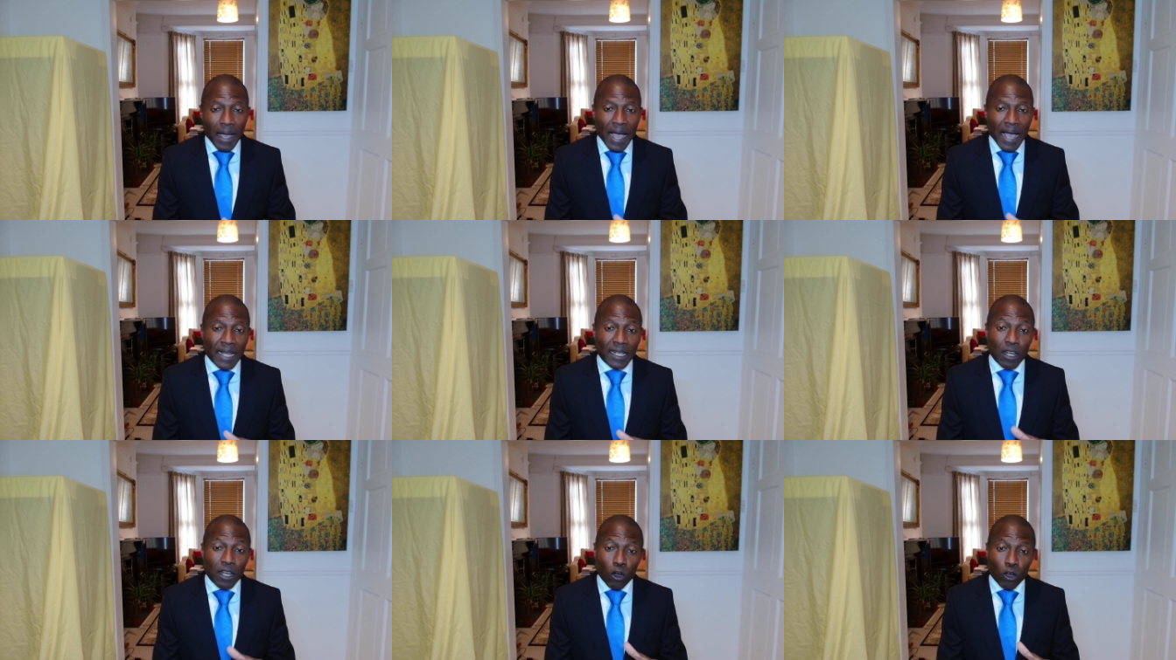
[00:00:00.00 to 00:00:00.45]

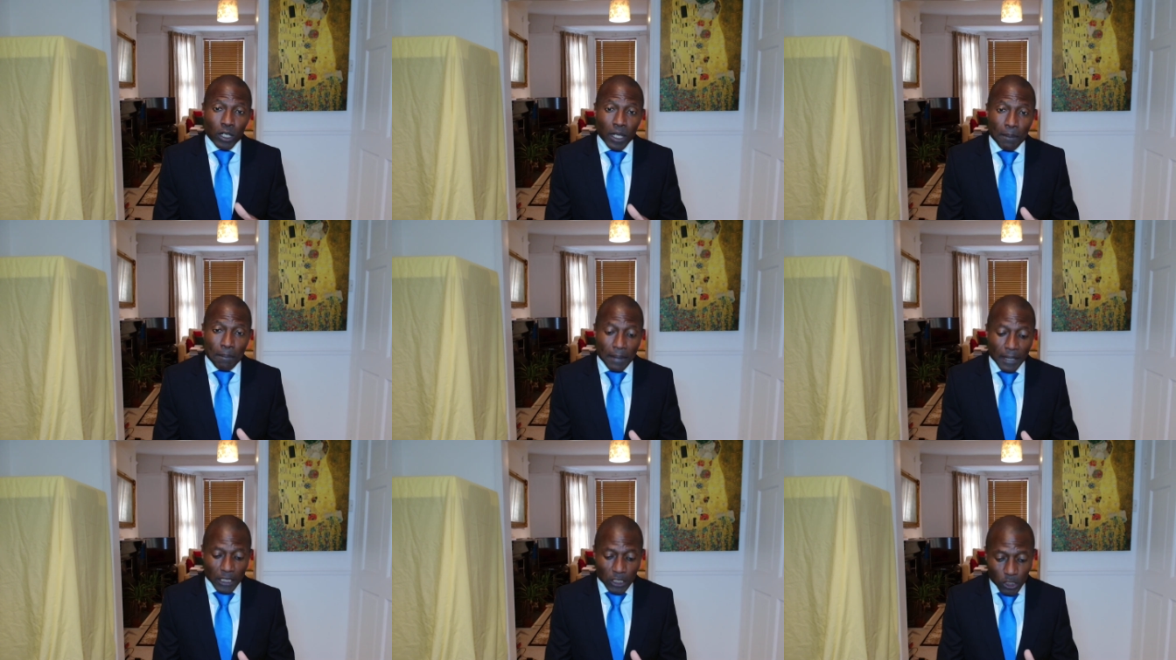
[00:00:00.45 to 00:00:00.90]
an
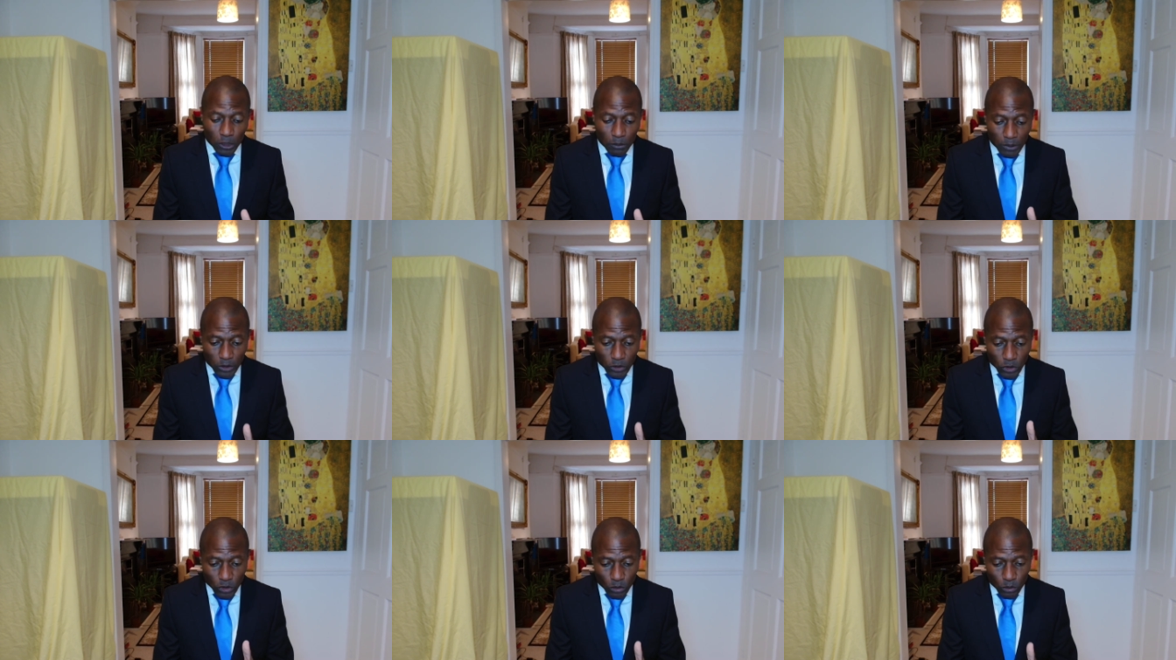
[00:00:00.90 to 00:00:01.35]
unimpeachable
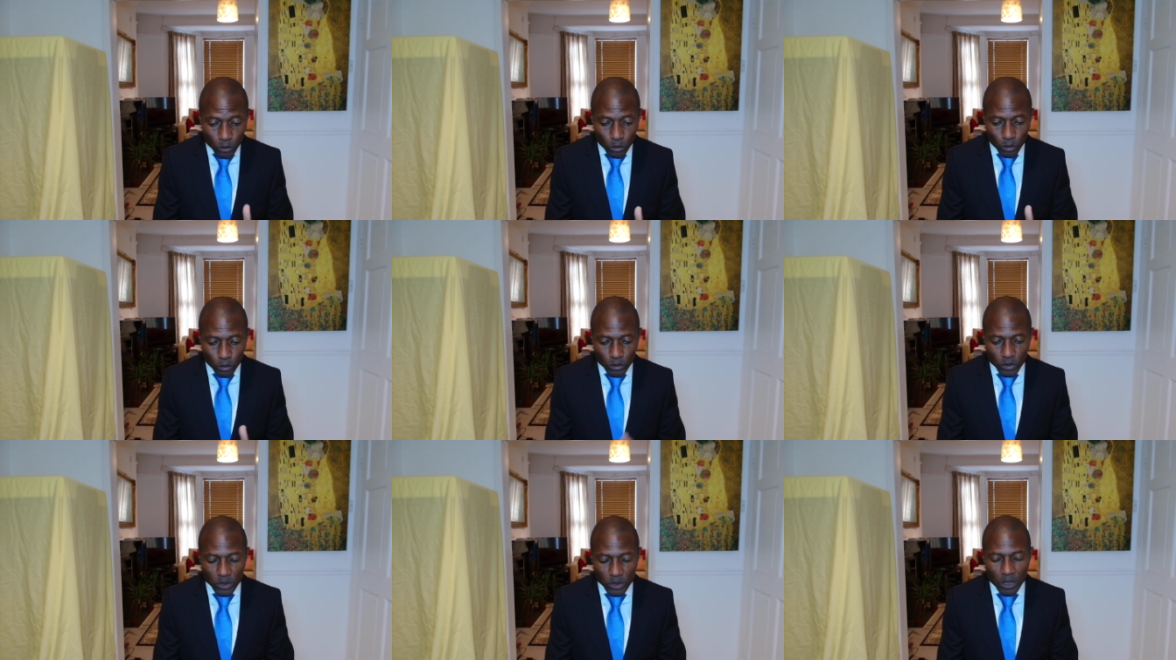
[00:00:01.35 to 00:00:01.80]

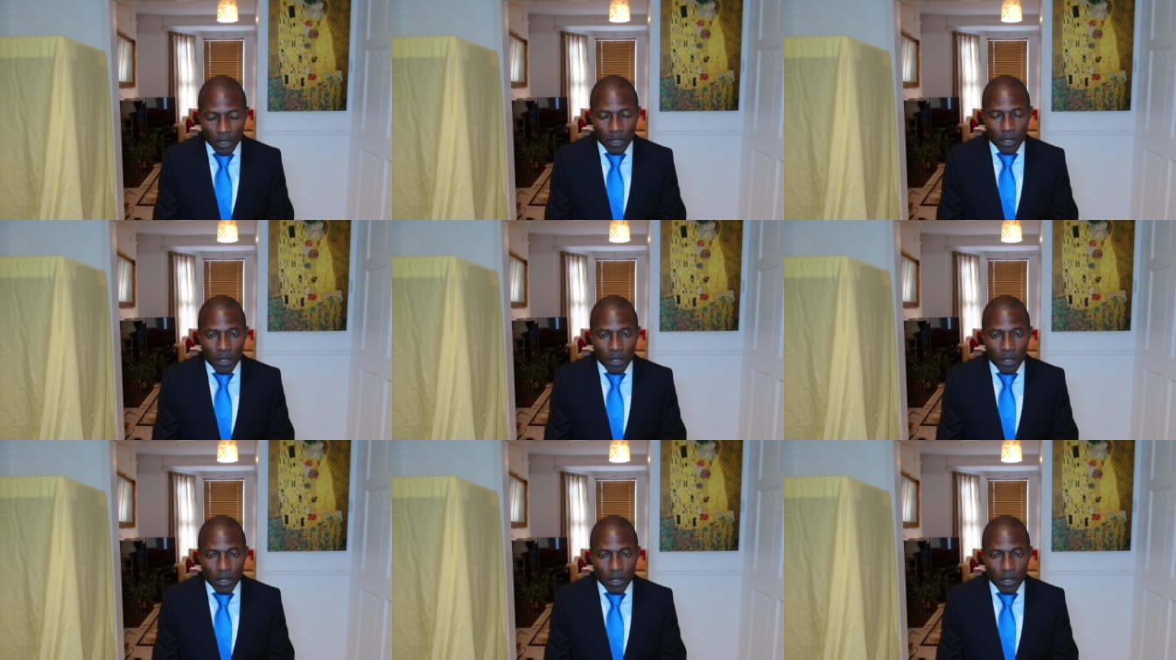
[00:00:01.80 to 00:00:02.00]
source